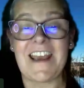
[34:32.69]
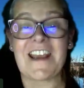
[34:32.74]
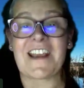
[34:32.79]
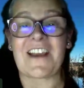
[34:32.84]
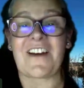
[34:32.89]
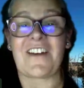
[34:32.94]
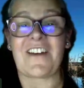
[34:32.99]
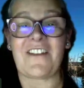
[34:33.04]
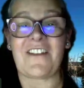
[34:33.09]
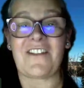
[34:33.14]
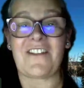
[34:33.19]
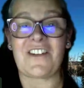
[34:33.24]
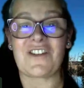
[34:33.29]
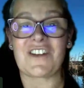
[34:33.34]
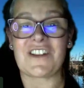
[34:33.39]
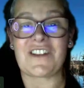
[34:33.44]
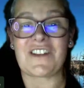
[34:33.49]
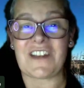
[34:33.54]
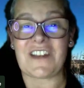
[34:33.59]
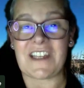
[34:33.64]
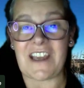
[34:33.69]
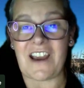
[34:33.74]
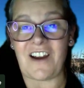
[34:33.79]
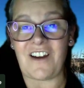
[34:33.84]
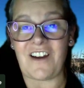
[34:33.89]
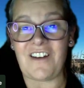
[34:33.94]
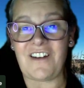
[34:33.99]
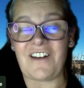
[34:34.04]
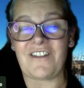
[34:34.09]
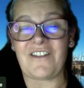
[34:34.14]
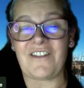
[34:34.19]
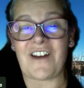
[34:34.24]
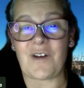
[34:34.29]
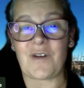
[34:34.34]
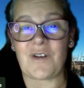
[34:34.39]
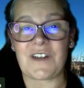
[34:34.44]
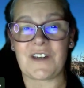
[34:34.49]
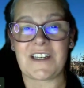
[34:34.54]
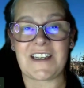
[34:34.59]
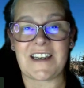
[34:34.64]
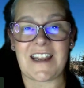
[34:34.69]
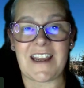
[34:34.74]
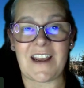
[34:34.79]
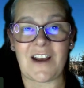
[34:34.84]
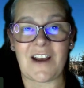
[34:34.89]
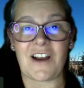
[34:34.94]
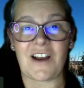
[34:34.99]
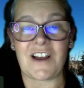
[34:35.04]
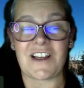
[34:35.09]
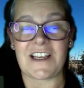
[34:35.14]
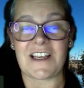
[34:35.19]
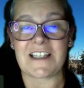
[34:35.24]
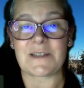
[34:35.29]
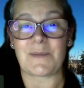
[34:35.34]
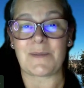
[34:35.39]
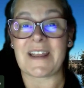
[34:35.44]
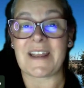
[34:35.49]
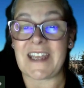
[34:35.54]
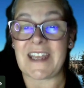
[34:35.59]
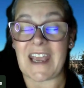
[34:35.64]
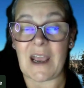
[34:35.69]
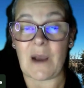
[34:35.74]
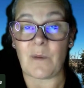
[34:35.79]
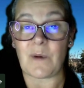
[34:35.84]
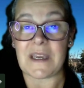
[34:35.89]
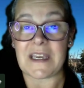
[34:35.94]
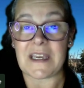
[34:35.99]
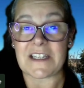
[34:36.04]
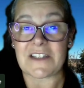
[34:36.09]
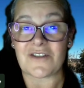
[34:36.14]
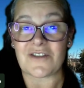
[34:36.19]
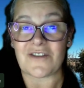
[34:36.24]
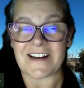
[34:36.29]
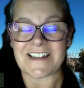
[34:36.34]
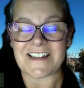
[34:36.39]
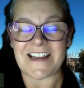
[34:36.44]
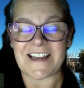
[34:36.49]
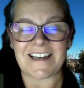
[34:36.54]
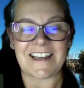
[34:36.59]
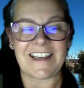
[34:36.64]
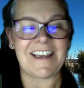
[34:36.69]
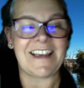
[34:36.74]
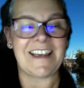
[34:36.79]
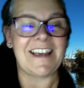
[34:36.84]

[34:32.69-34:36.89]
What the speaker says: go and have a look at the video of Owen explaining how we extract honey.